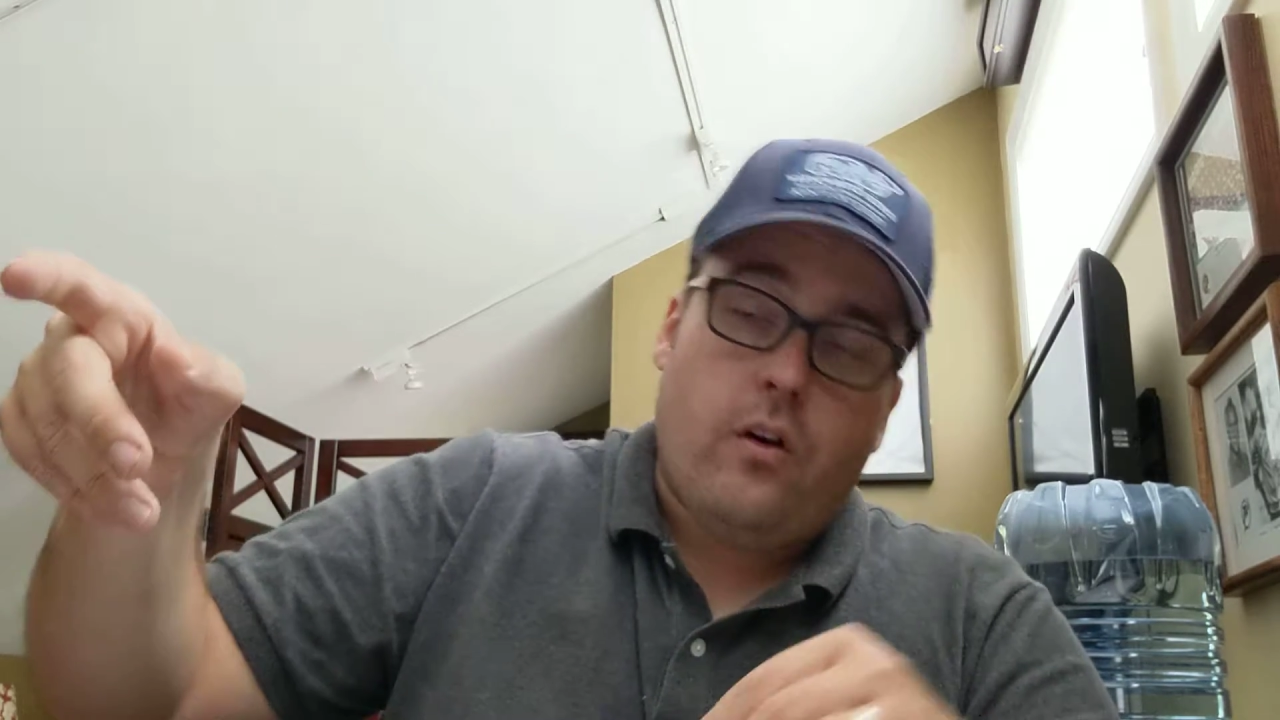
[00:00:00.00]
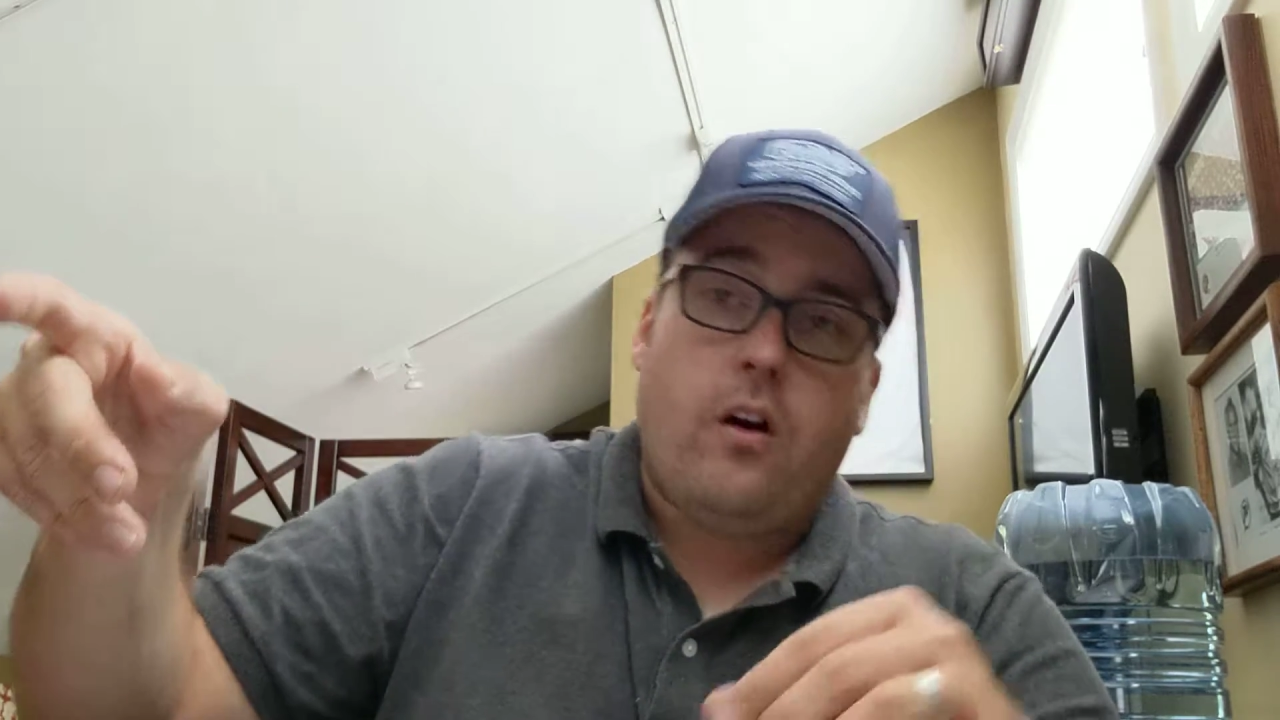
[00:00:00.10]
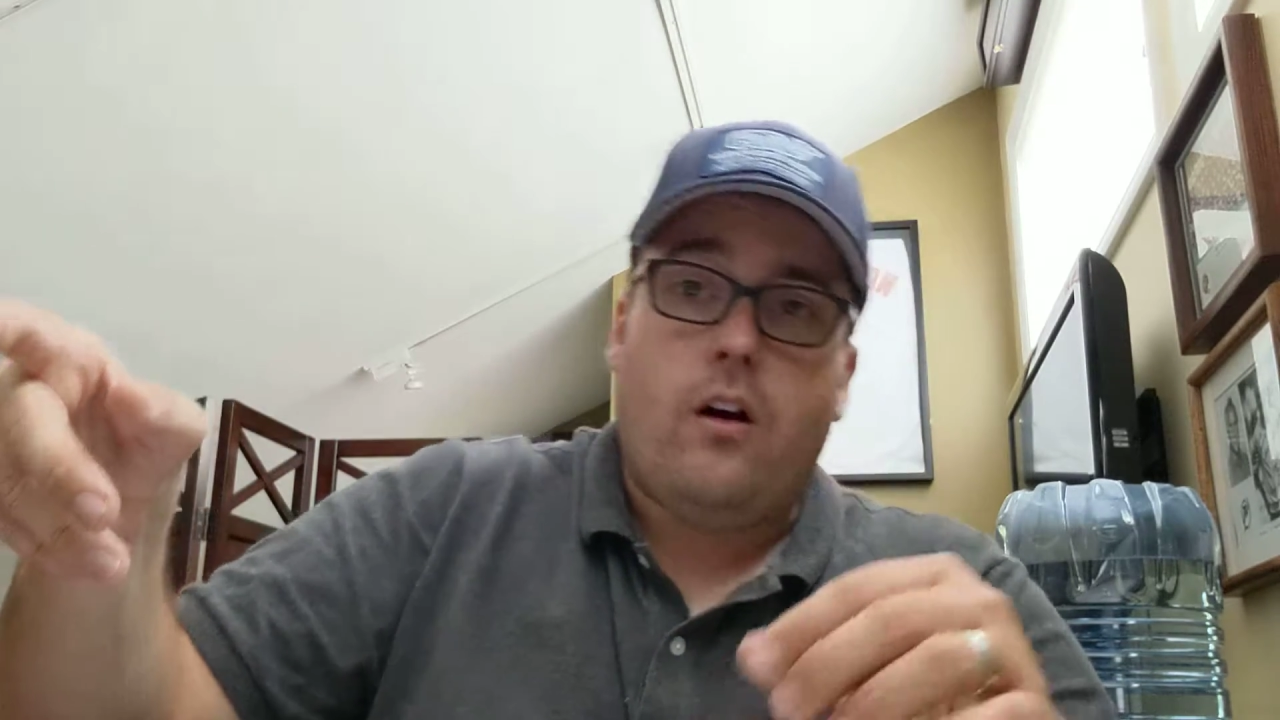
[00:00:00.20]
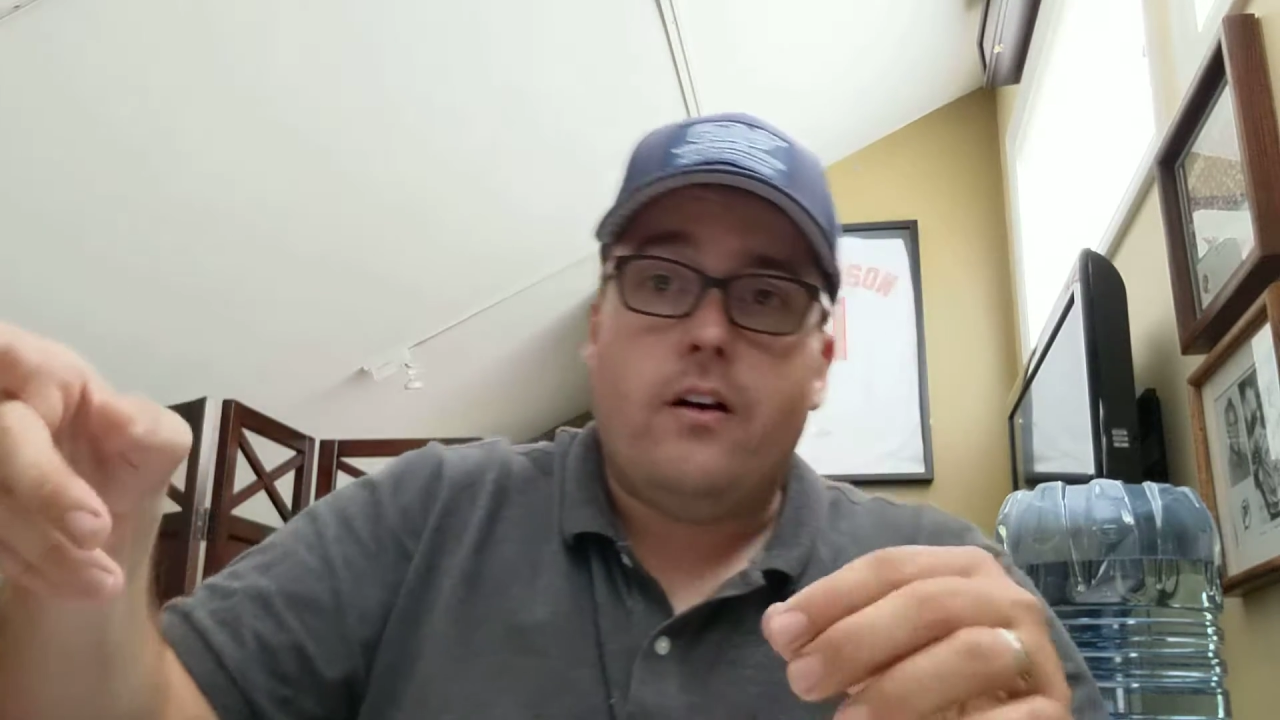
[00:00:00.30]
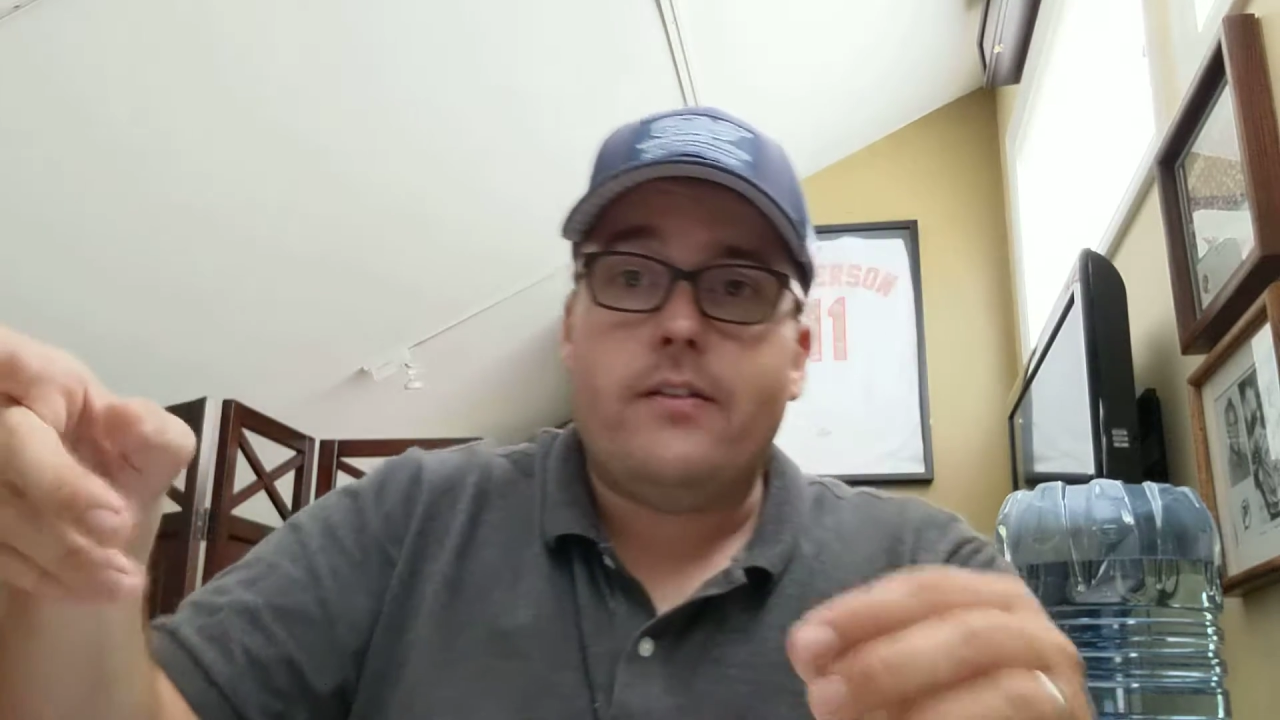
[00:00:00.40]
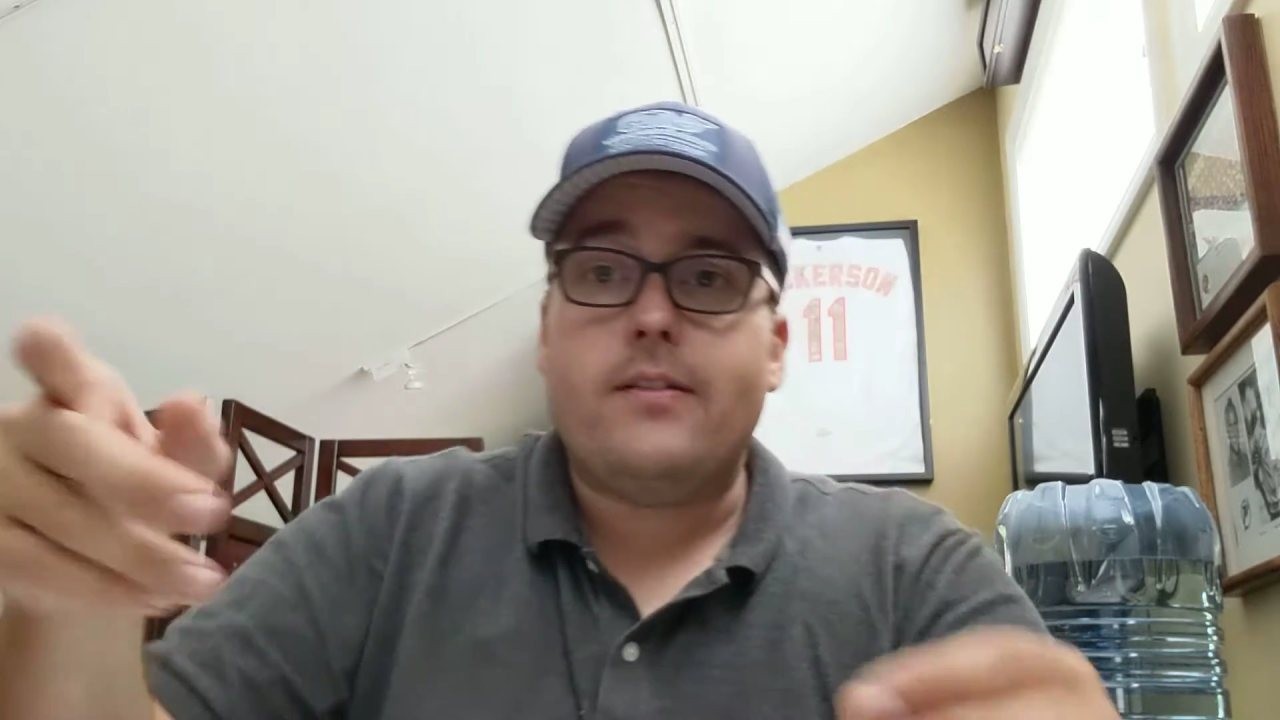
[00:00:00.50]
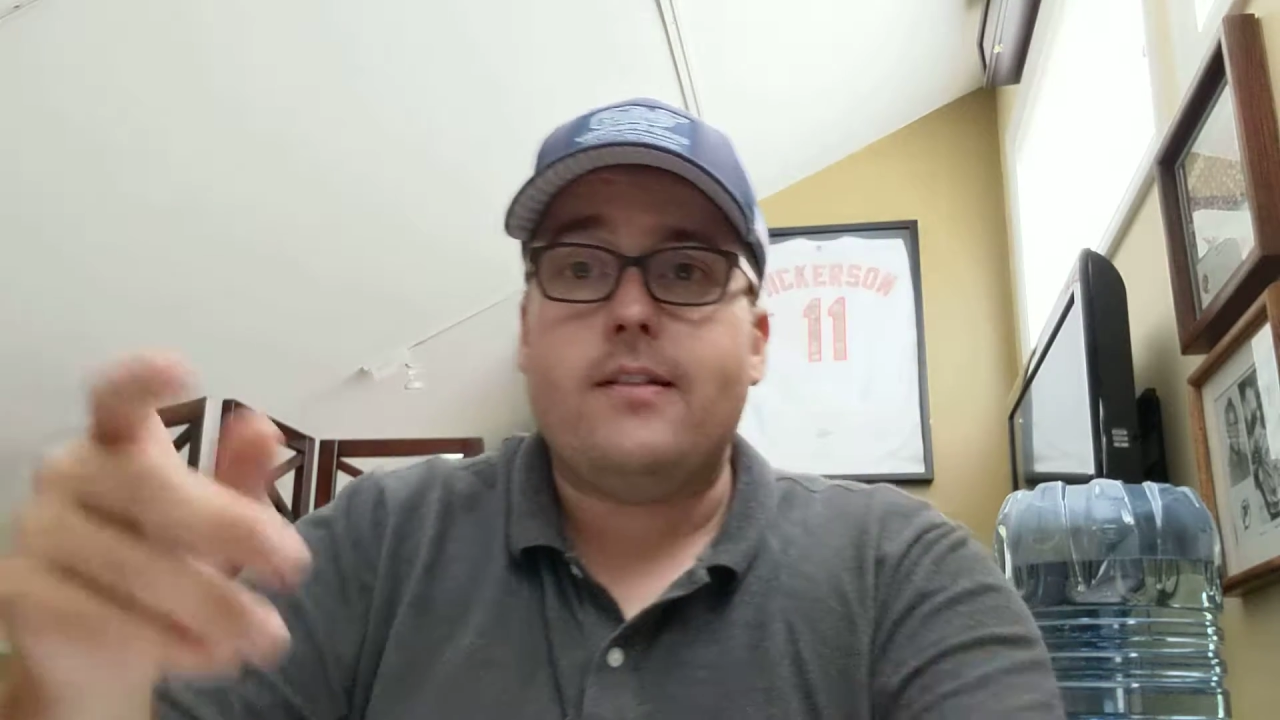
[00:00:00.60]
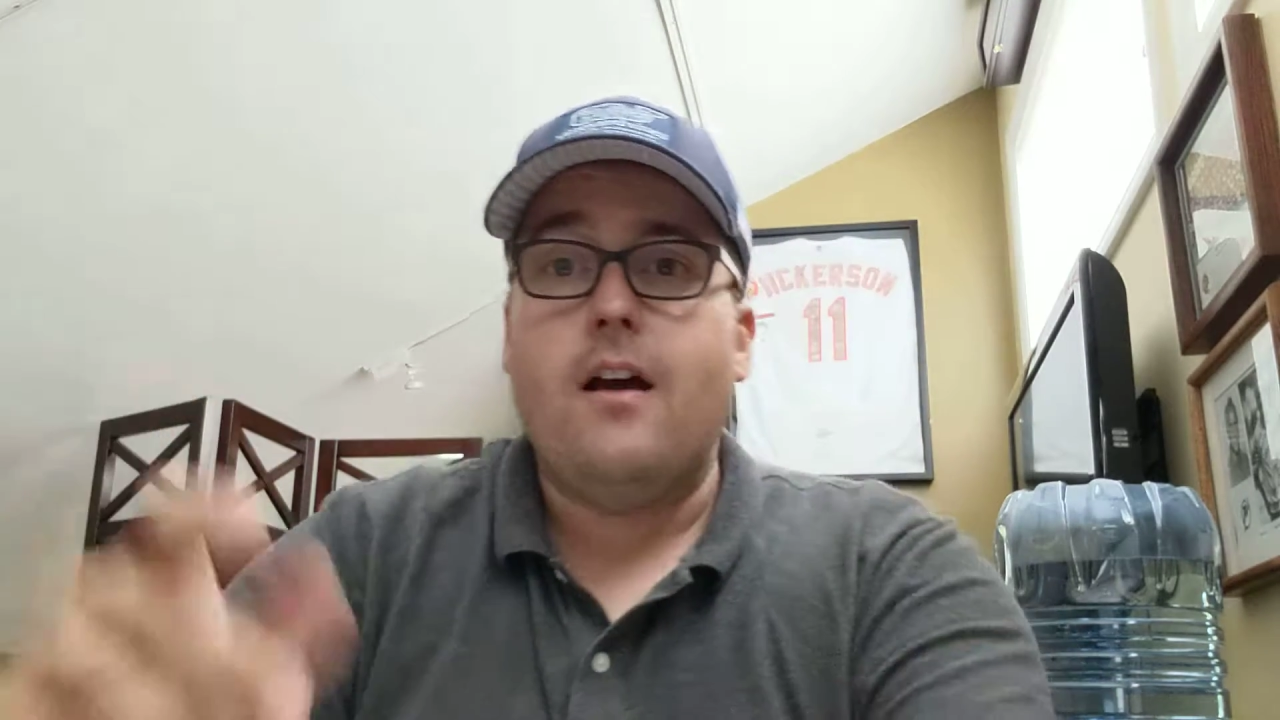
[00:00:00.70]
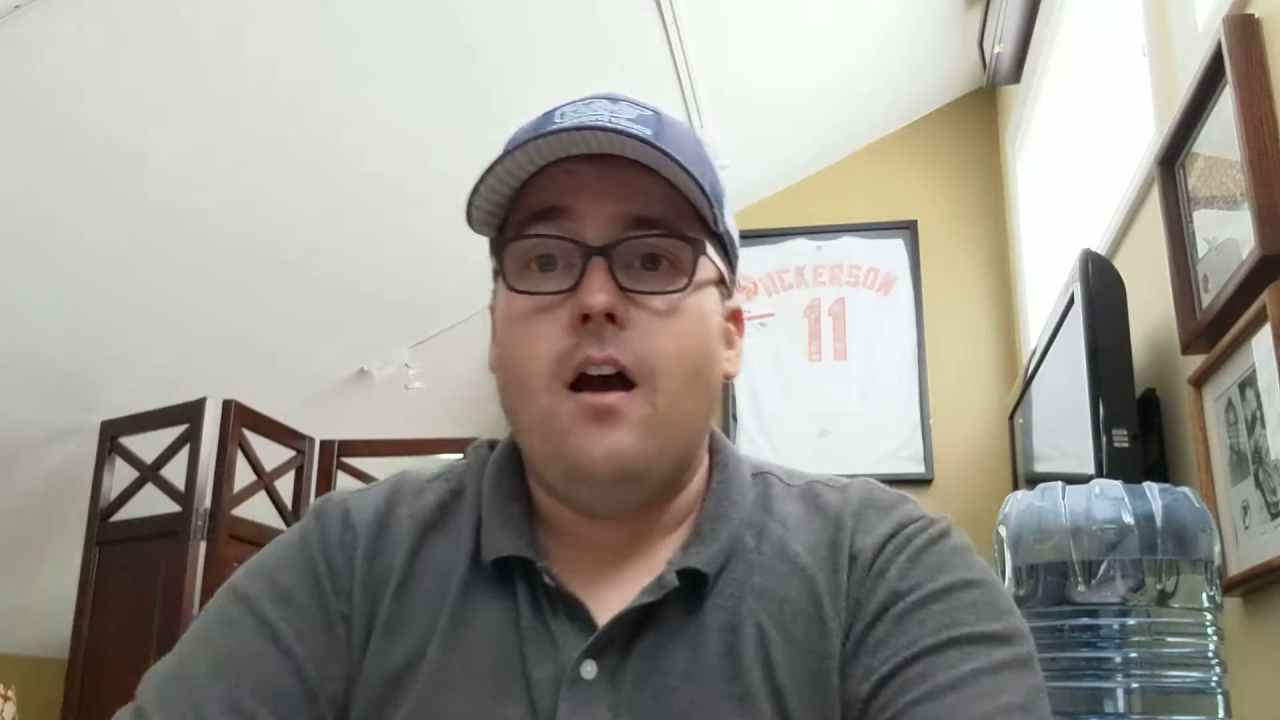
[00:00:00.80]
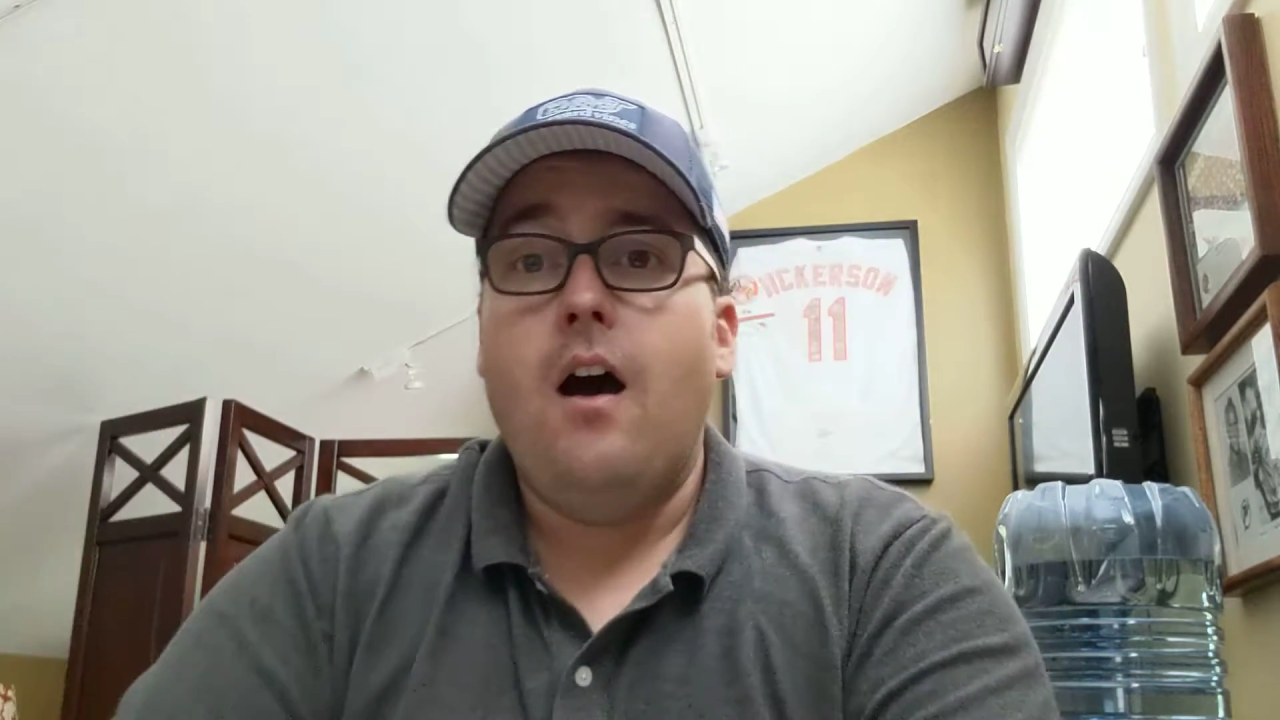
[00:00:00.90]

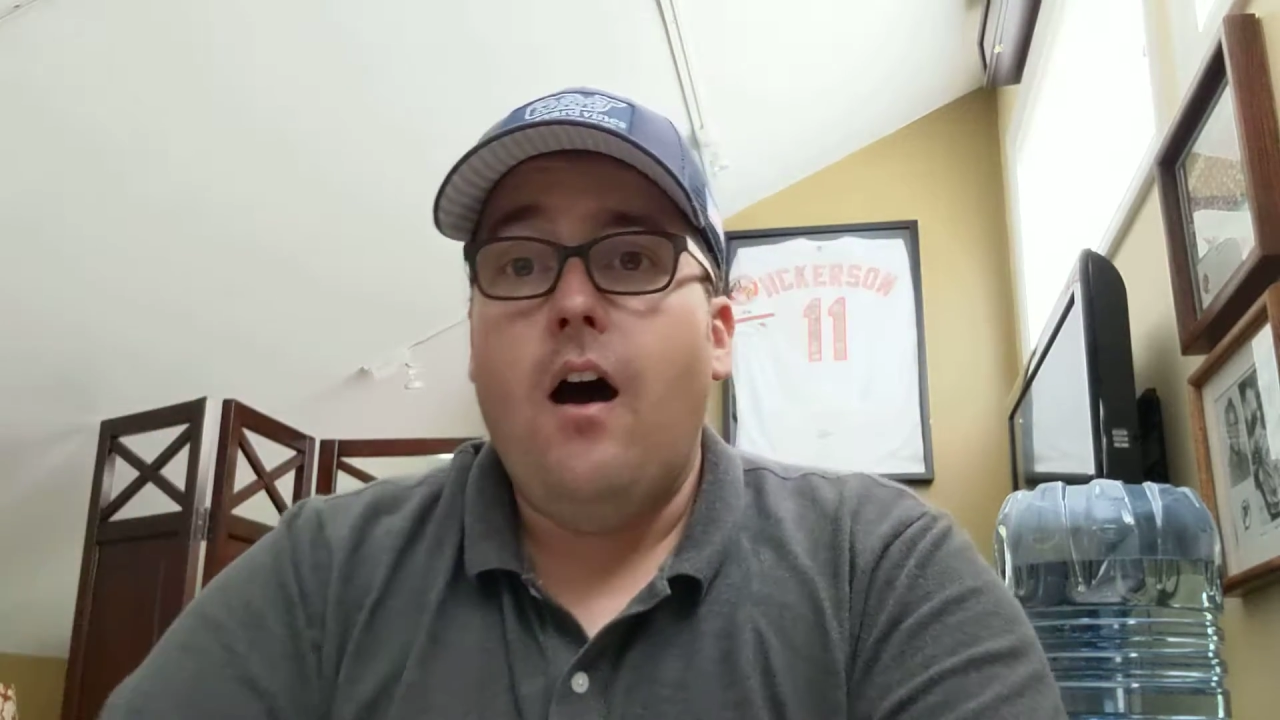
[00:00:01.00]
cost